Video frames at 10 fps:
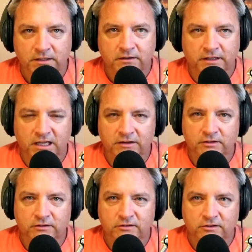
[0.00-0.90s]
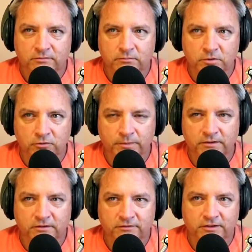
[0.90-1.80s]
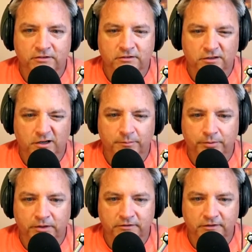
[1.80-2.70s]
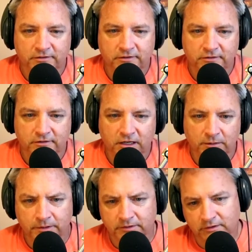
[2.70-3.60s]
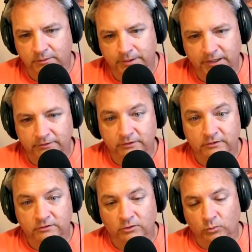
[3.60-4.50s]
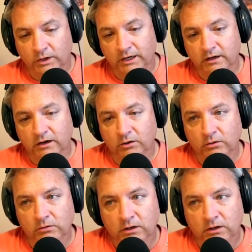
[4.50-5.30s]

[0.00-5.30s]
Like, even just movements of his thought processes keep us compelled to want to know